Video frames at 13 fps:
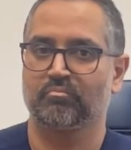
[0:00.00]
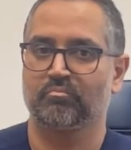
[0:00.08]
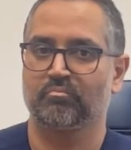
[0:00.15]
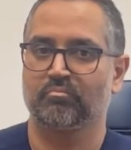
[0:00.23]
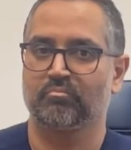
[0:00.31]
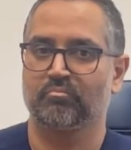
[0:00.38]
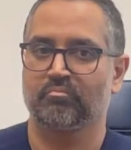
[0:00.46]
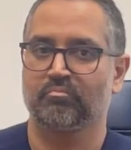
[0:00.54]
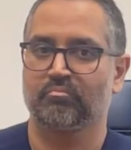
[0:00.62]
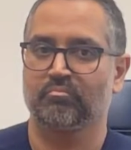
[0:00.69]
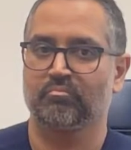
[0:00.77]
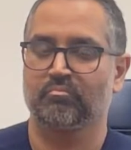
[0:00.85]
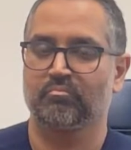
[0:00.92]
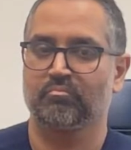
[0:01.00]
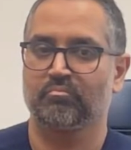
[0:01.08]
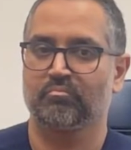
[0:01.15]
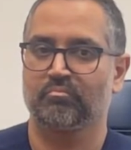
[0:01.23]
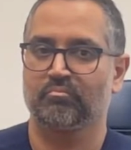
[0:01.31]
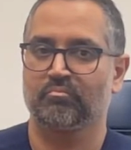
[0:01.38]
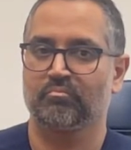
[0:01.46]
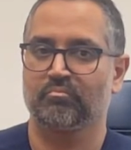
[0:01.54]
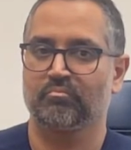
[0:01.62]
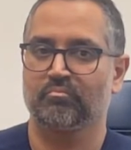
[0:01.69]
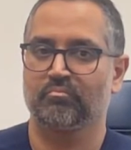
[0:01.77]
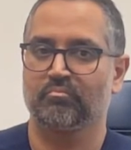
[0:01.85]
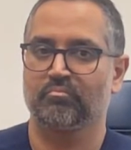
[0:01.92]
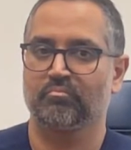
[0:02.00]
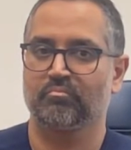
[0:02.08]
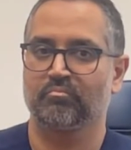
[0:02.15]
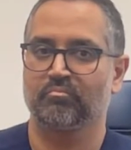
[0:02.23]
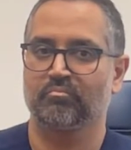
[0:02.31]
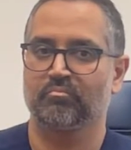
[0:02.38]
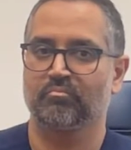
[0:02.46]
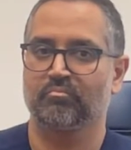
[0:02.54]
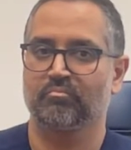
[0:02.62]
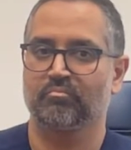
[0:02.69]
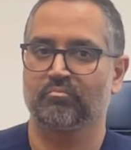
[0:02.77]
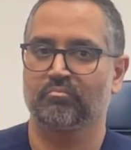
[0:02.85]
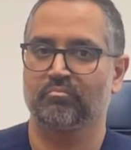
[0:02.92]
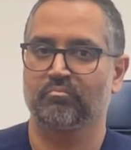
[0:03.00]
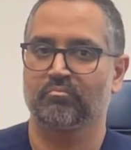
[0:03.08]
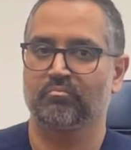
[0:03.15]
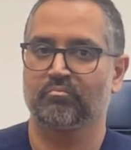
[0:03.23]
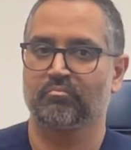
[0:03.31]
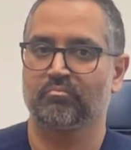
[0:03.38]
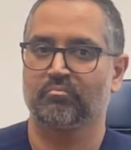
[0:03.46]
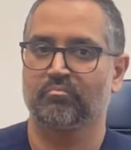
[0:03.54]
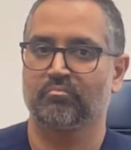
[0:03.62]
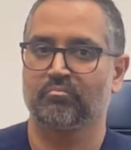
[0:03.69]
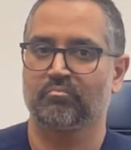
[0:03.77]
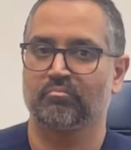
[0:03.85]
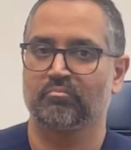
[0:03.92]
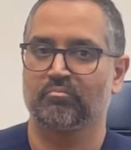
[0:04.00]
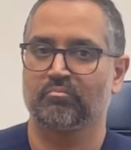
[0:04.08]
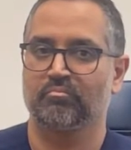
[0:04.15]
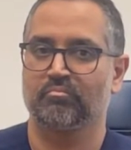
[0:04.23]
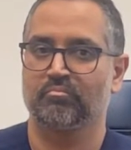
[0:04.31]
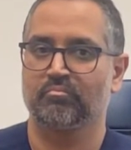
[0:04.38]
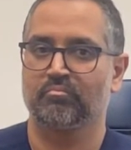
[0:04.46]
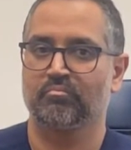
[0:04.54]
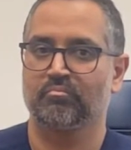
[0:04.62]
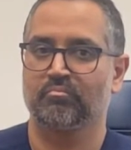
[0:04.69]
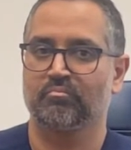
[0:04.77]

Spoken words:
This person isn't speaking.